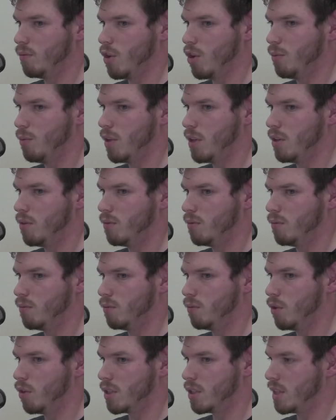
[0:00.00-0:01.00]
nobody
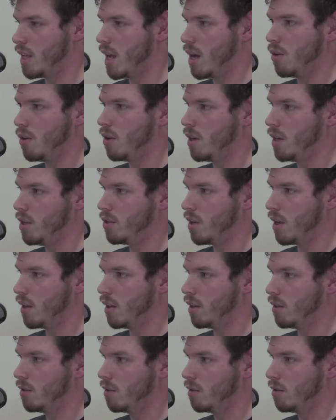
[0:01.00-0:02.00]
looks down on each
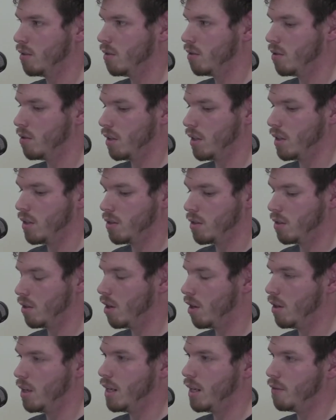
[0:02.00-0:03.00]
other. So there's
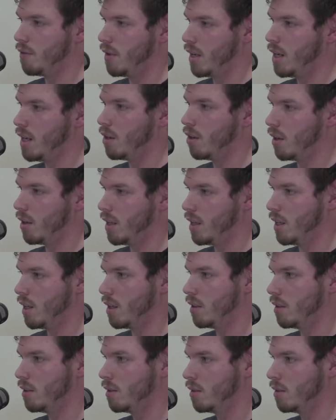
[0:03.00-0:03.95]
no need for ego here.